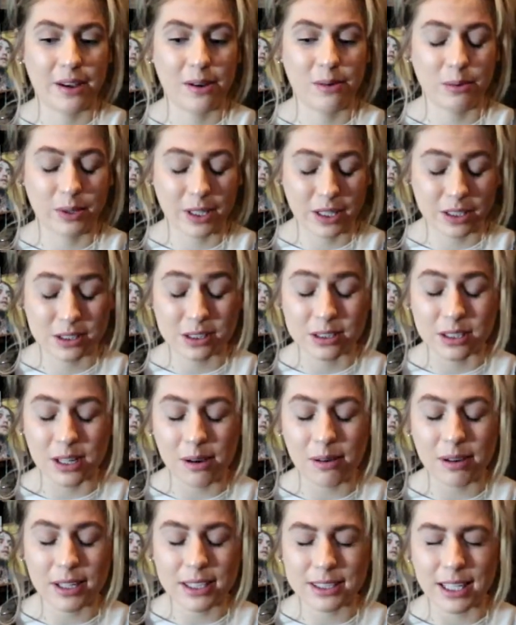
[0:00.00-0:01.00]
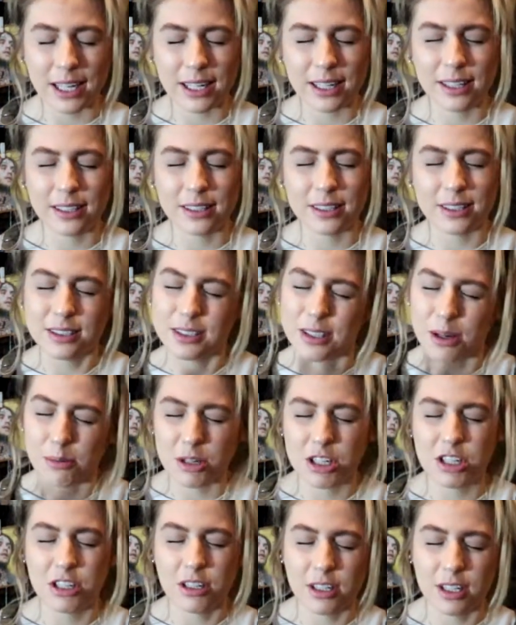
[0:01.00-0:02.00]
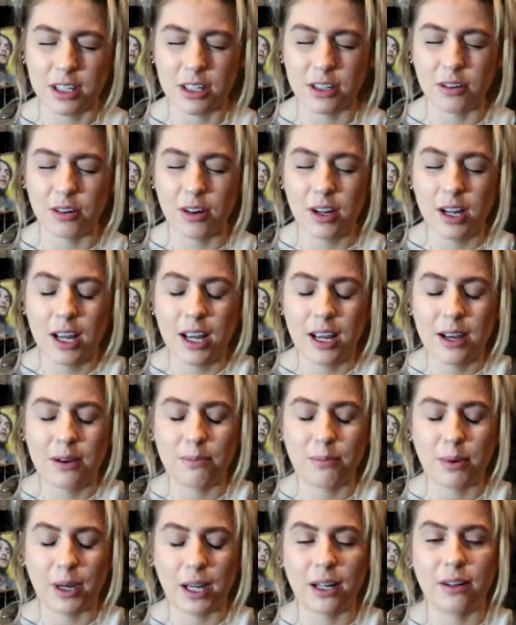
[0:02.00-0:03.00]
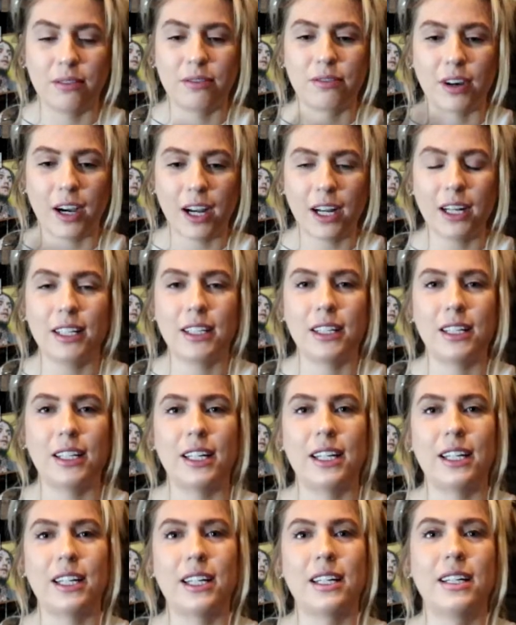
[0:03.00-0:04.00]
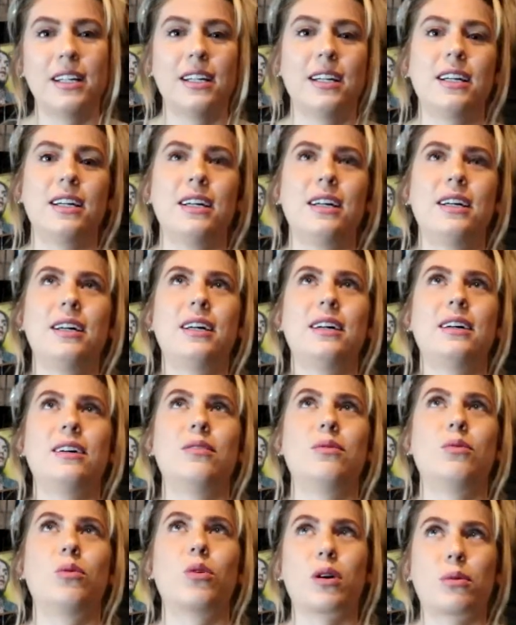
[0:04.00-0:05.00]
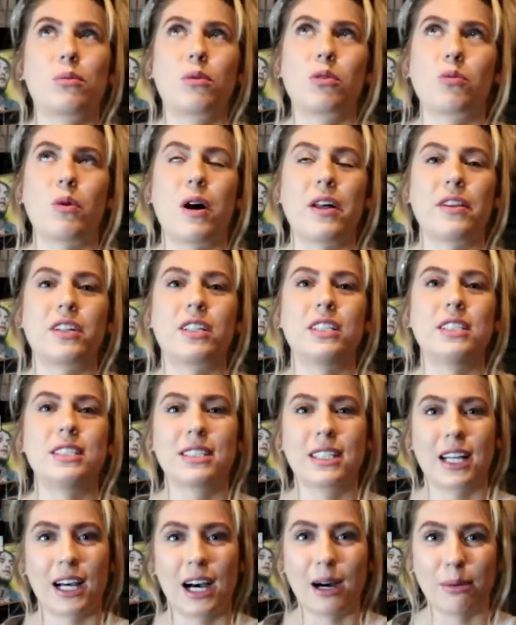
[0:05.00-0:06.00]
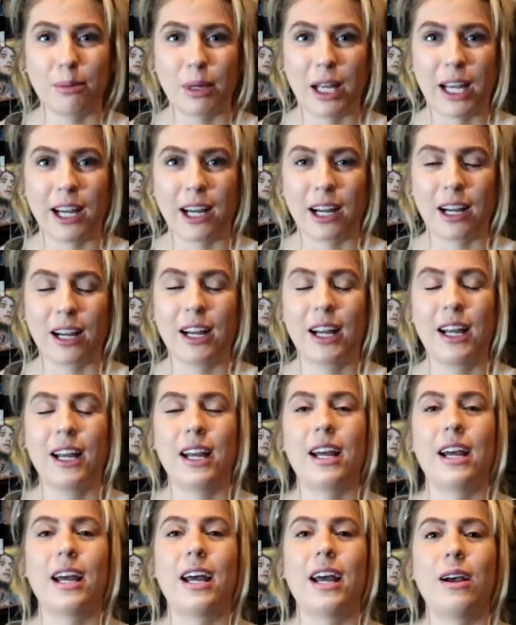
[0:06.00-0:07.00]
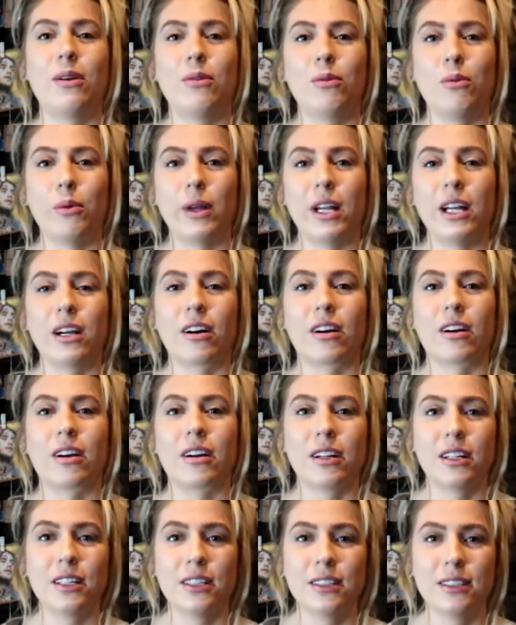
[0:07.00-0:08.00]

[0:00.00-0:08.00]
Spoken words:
We are so excited. There's so much to do. But finally, warmer weather is coming, and we are